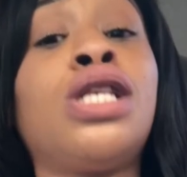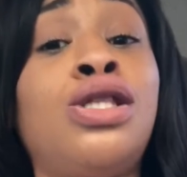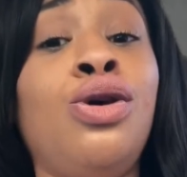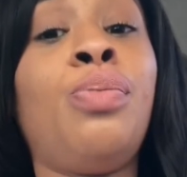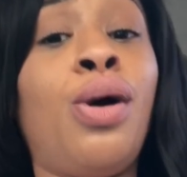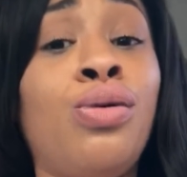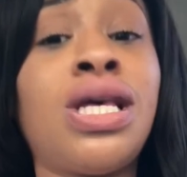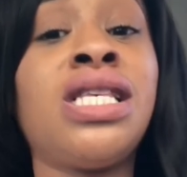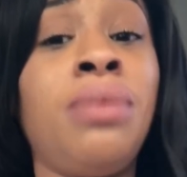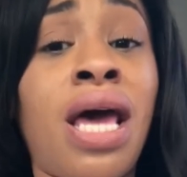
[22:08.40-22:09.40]
is new, Pose
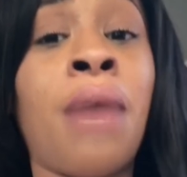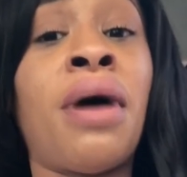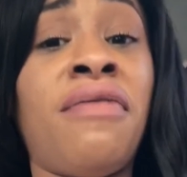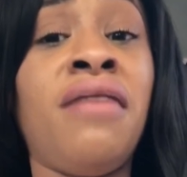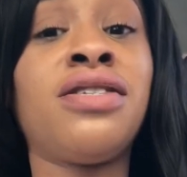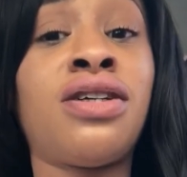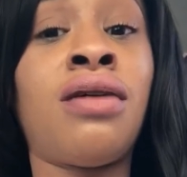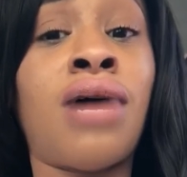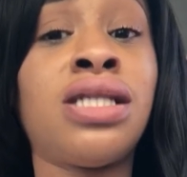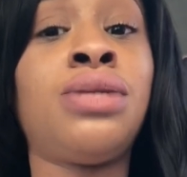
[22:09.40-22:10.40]
has become my favorite
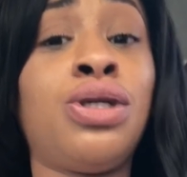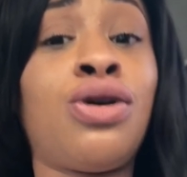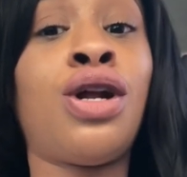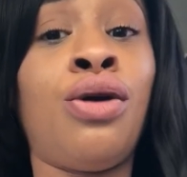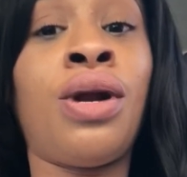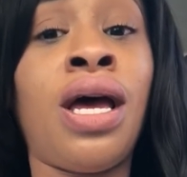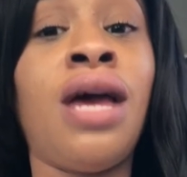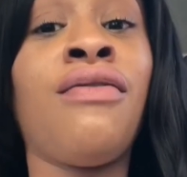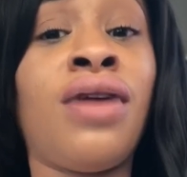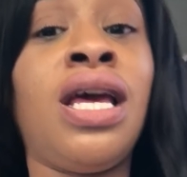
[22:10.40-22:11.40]
show. I just want y'all to know that.
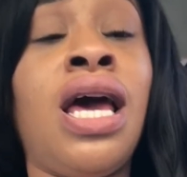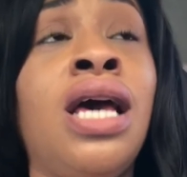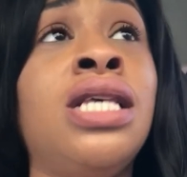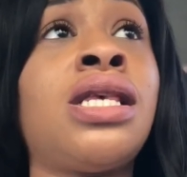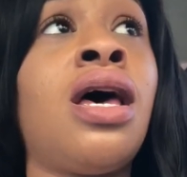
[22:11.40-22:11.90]
It really has.